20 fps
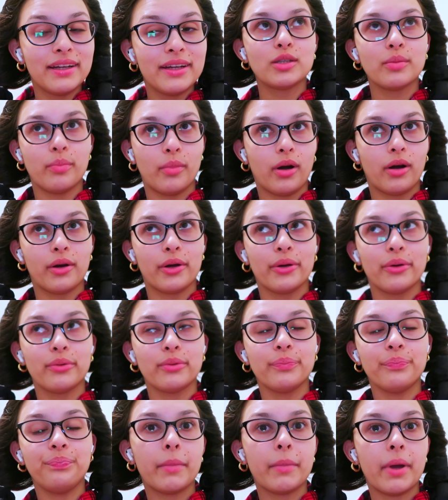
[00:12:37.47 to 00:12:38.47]

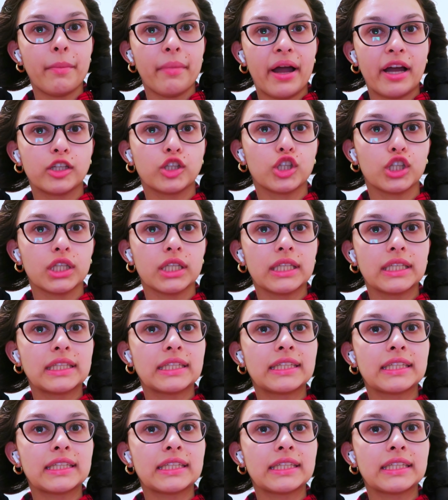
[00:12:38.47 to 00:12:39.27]
tomorrow, and my mattress.